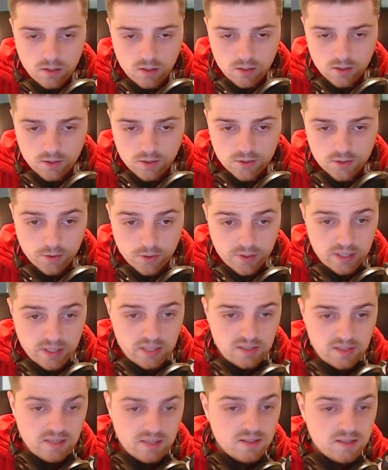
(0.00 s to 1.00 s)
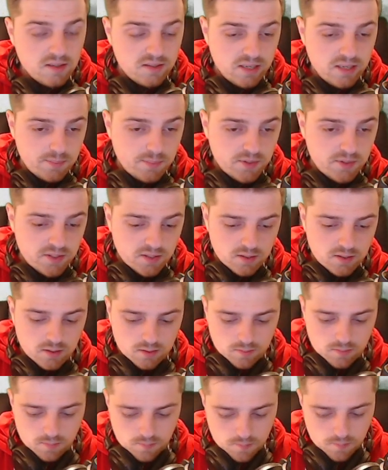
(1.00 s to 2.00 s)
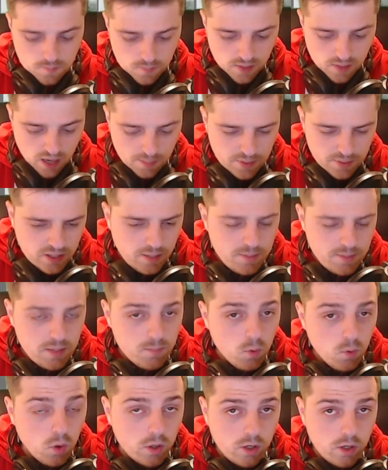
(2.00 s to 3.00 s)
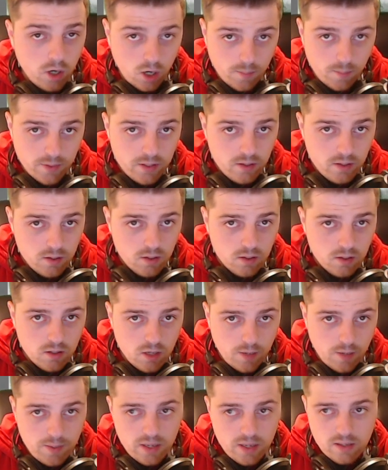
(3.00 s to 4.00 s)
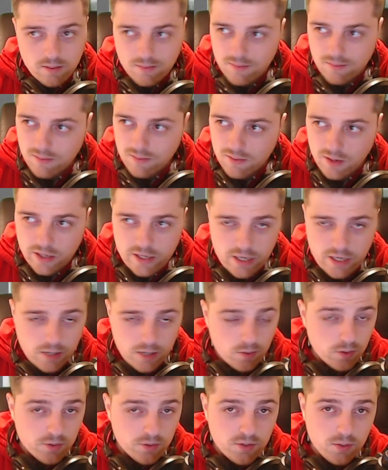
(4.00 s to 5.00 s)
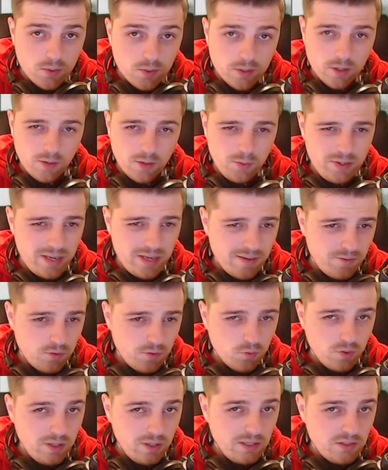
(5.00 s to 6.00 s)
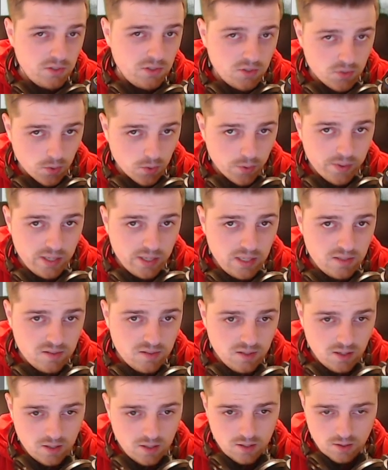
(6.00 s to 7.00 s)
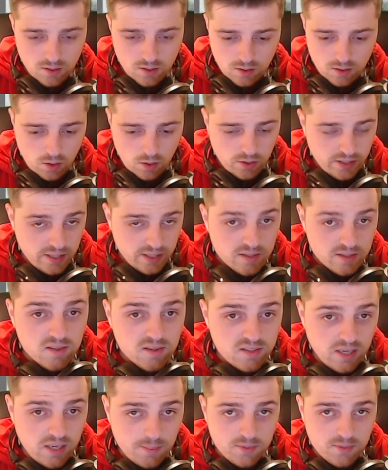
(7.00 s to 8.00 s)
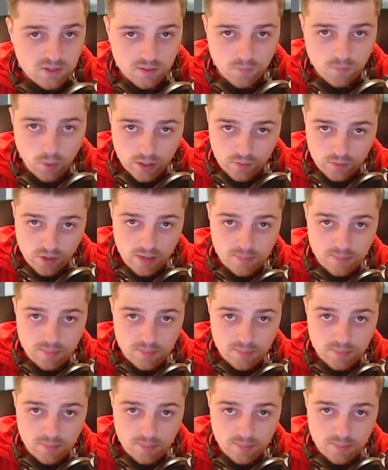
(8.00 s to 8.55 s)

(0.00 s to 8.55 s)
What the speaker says: So these intercepts are becoming more common. I mean, a year or two ago, we never really saw these long intercepts of 1 gram a